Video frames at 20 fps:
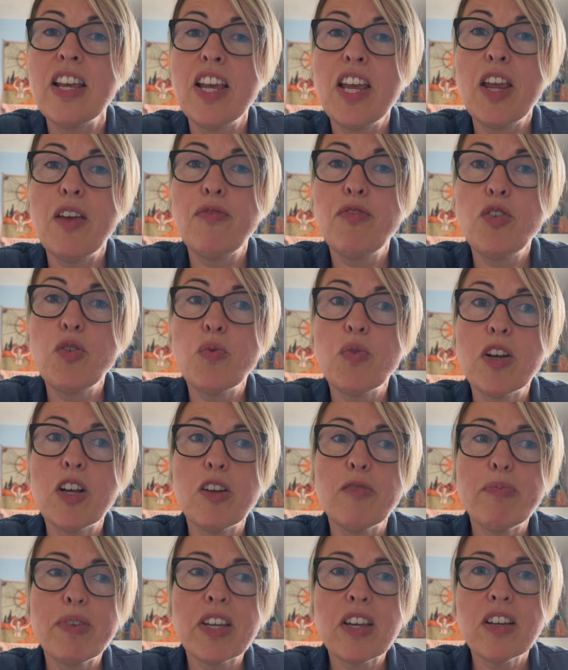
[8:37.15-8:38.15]
if you
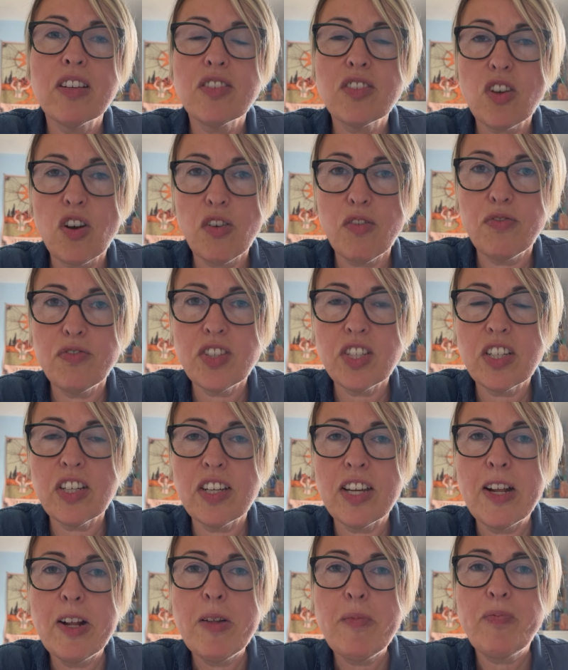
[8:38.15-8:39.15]
will, because
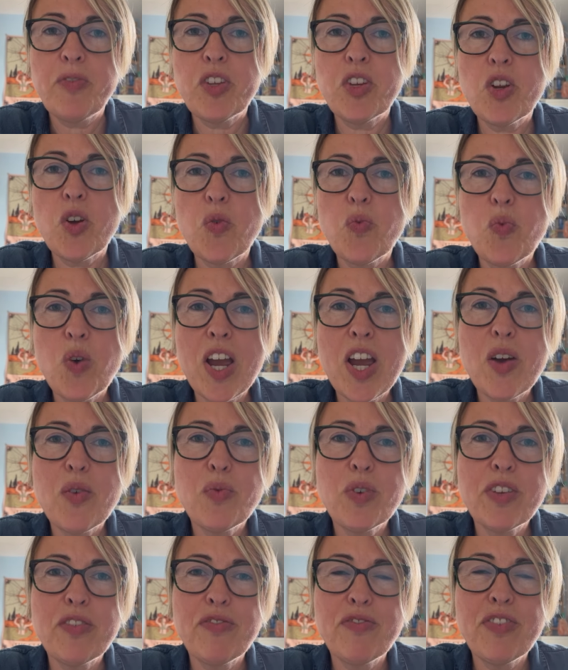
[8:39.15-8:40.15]
often, you know, where
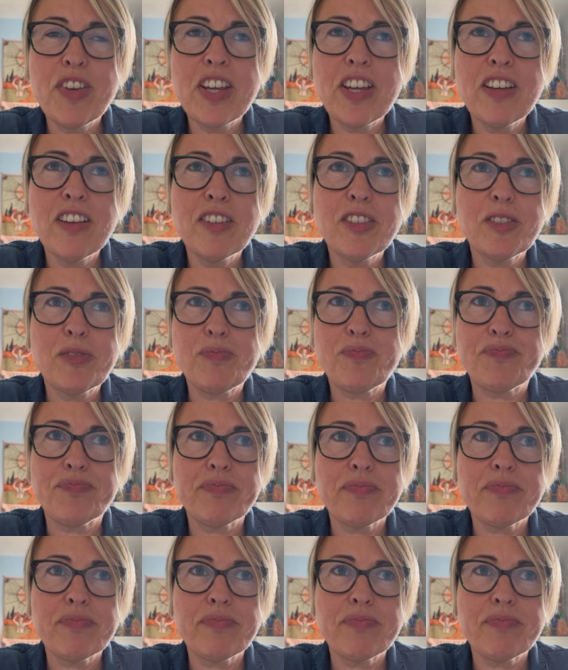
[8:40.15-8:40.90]
we feel